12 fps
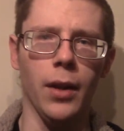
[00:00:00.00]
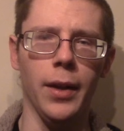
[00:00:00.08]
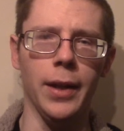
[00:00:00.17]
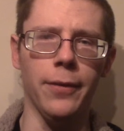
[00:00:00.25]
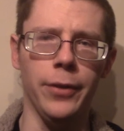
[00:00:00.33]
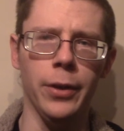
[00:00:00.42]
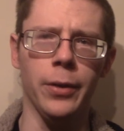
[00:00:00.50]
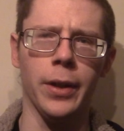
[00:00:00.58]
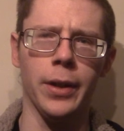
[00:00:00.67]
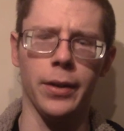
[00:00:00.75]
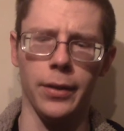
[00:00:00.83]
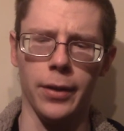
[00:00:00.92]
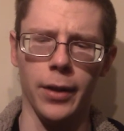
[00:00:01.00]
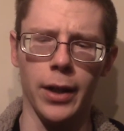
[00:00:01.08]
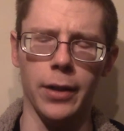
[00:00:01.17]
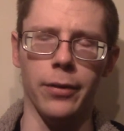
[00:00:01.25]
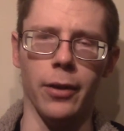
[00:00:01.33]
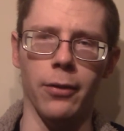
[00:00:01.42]
if you can kind
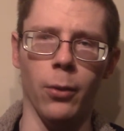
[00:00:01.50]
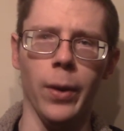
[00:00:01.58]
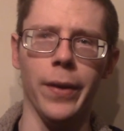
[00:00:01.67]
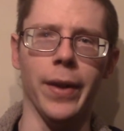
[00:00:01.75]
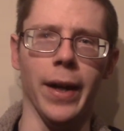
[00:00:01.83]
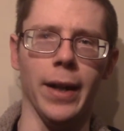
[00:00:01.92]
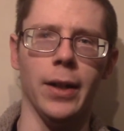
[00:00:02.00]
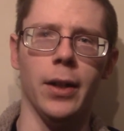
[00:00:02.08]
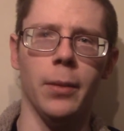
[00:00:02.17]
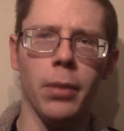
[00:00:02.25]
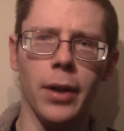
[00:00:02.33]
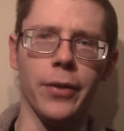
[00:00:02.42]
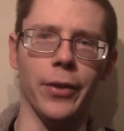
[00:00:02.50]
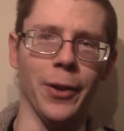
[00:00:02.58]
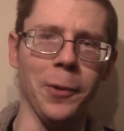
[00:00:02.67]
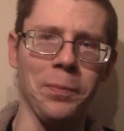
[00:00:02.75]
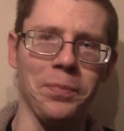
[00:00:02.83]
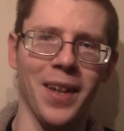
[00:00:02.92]
of avoid that, please
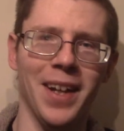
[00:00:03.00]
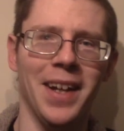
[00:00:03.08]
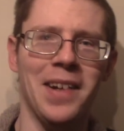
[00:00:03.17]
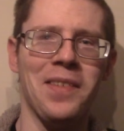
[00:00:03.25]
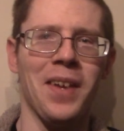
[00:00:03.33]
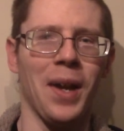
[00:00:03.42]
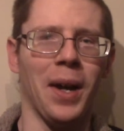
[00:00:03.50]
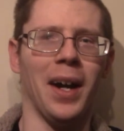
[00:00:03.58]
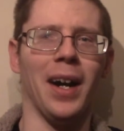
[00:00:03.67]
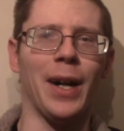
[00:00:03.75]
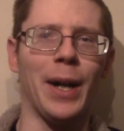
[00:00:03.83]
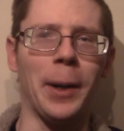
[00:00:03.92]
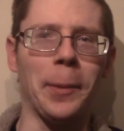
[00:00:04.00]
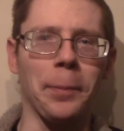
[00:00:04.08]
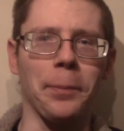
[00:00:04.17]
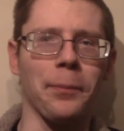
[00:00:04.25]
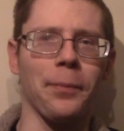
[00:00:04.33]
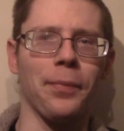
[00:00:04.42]
do.
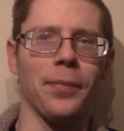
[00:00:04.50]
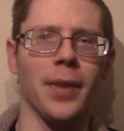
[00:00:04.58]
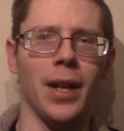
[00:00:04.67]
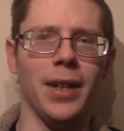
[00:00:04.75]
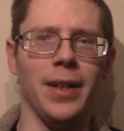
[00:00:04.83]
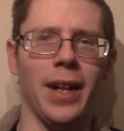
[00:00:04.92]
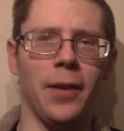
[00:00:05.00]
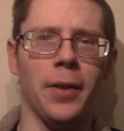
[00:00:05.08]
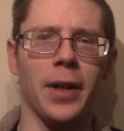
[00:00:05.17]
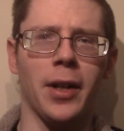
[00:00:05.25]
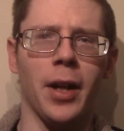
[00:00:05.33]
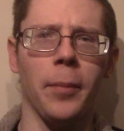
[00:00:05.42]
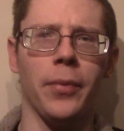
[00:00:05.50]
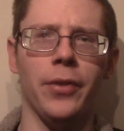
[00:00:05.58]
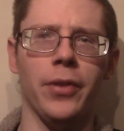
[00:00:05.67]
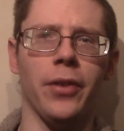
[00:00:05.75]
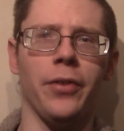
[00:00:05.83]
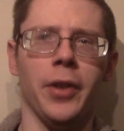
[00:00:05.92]
Now, when it comes to
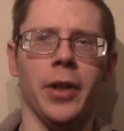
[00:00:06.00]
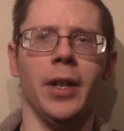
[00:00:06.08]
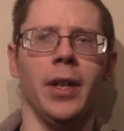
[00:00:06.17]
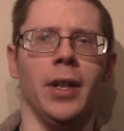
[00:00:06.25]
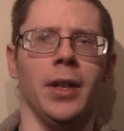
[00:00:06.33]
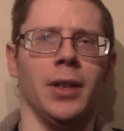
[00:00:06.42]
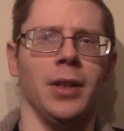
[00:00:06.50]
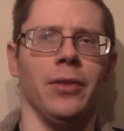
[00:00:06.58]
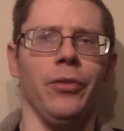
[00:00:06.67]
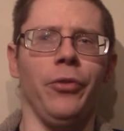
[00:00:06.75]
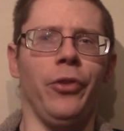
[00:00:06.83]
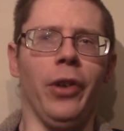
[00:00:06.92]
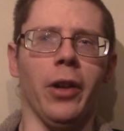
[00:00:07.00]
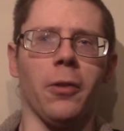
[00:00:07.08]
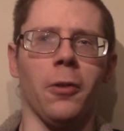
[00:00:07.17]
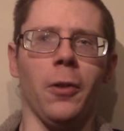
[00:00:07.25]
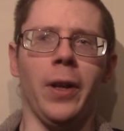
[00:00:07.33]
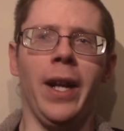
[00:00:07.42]
just
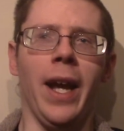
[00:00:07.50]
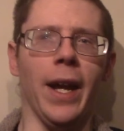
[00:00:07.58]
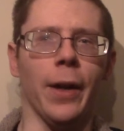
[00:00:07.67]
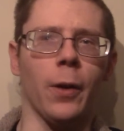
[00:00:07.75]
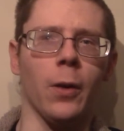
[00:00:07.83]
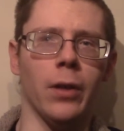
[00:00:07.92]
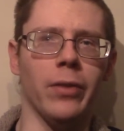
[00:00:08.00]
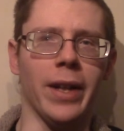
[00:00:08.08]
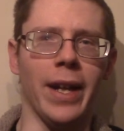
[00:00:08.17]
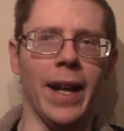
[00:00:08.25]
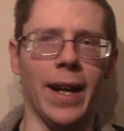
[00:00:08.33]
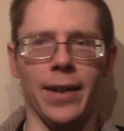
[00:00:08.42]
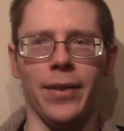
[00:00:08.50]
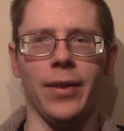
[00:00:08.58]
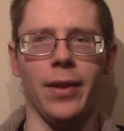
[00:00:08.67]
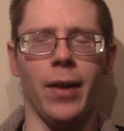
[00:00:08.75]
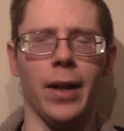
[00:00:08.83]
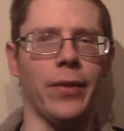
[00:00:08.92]
general care of a cat,
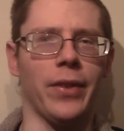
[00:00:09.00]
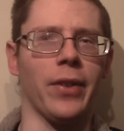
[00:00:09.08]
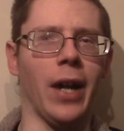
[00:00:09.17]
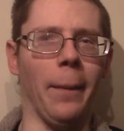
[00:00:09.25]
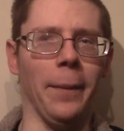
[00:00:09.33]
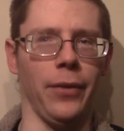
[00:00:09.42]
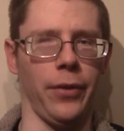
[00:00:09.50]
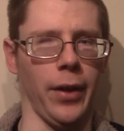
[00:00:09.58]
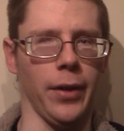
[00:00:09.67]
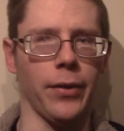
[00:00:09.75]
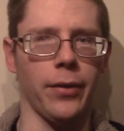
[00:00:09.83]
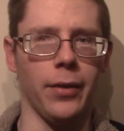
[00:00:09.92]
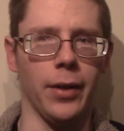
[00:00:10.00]
a lot of it's common sense,